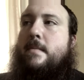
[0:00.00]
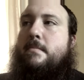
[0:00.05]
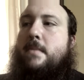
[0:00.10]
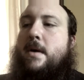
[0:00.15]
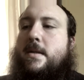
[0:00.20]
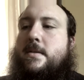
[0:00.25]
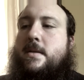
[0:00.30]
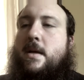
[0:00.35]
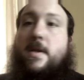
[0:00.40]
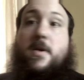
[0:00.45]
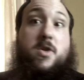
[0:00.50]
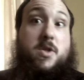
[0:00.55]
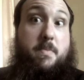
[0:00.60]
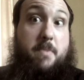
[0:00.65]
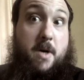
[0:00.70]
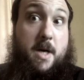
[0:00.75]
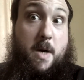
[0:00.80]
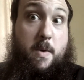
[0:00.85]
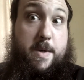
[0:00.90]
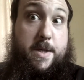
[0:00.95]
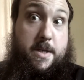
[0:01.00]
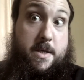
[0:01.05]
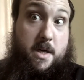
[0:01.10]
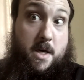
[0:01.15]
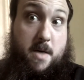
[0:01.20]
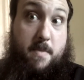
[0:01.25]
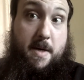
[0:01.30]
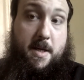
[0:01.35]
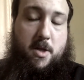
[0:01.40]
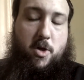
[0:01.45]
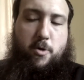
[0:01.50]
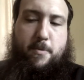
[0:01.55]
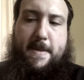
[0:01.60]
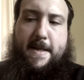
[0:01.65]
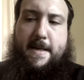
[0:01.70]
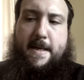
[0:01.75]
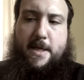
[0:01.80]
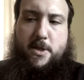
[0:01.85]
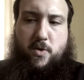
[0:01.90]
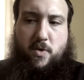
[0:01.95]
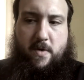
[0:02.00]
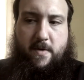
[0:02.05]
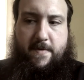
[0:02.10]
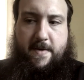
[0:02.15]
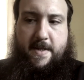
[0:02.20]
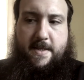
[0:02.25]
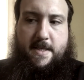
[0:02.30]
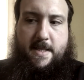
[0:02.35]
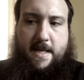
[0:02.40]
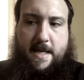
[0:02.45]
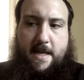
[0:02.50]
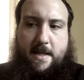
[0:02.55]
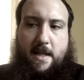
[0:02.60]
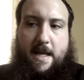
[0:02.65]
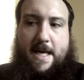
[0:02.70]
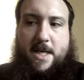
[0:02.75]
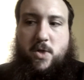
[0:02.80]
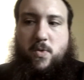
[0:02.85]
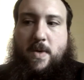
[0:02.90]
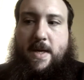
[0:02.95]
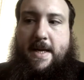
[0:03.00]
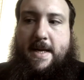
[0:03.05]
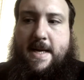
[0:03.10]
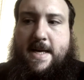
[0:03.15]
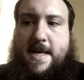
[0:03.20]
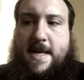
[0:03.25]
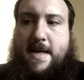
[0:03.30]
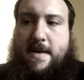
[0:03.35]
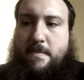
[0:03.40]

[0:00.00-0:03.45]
But there's a book I wanted to talk about a little bit, and I sort of hinted at it last week.